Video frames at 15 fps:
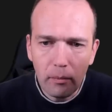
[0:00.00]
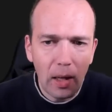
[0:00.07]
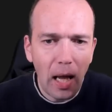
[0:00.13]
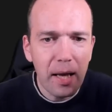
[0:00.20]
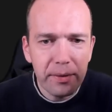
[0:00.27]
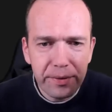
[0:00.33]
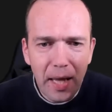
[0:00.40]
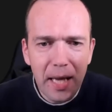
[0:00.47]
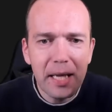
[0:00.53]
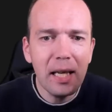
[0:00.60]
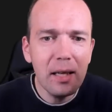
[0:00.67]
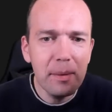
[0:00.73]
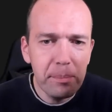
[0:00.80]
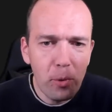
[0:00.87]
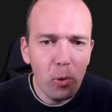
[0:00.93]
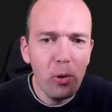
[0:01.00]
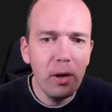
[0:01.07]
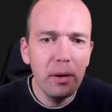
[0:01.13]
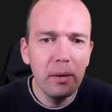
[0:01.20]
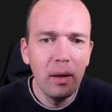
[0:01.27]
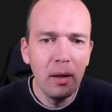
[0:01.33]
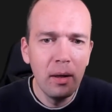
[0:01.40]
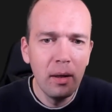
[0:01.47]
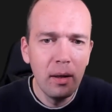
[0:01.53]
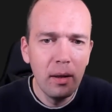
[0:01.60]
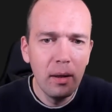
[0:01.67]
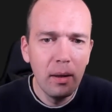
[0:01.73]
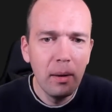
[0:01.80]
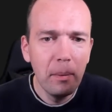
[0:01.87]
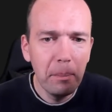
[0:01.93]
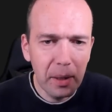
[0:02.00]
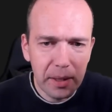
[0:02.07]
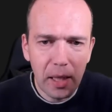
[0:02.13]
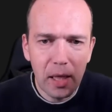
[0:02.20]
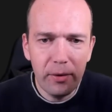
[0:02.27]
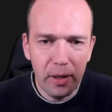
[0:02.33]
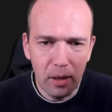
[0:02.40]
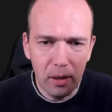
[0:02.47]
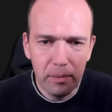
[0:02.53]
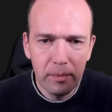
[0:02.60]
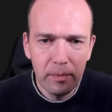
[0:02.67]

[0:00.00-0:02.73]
and taking more material.